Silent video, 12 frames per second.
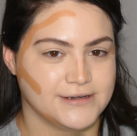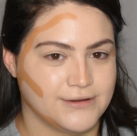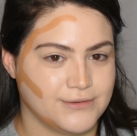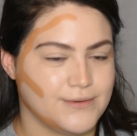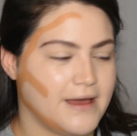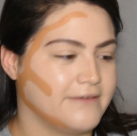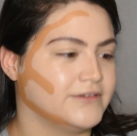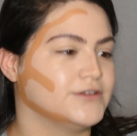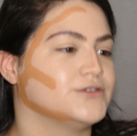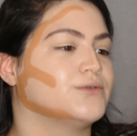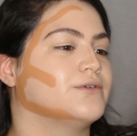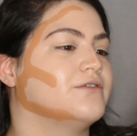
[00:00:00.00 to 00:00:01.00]
You know, you have
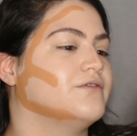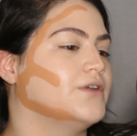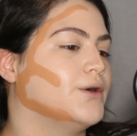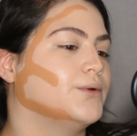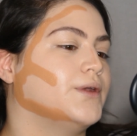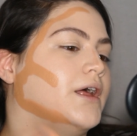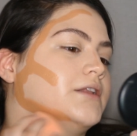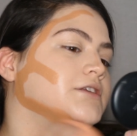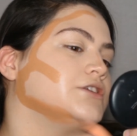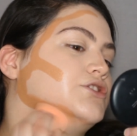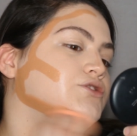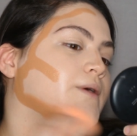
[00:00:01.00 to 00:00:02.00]
to sort of know not
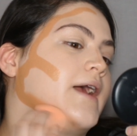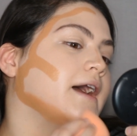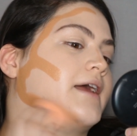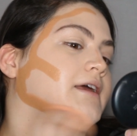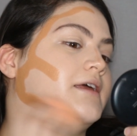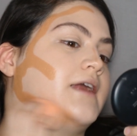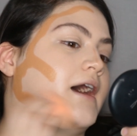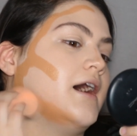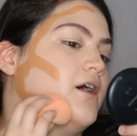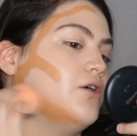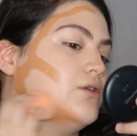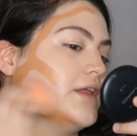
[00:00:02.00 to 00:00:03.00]
to drag it
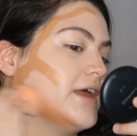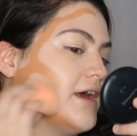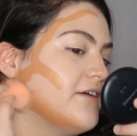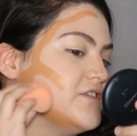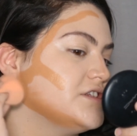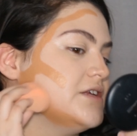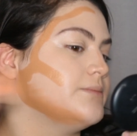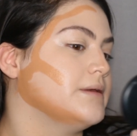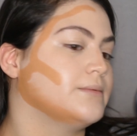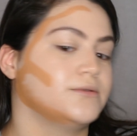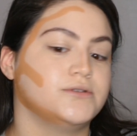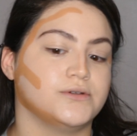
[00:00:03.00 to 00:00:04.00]
out like I've seen
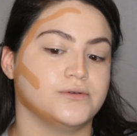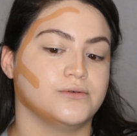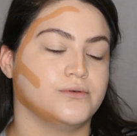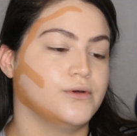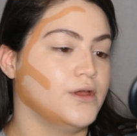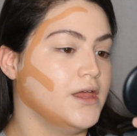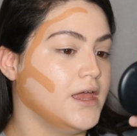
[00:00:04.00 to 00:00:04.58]
people do.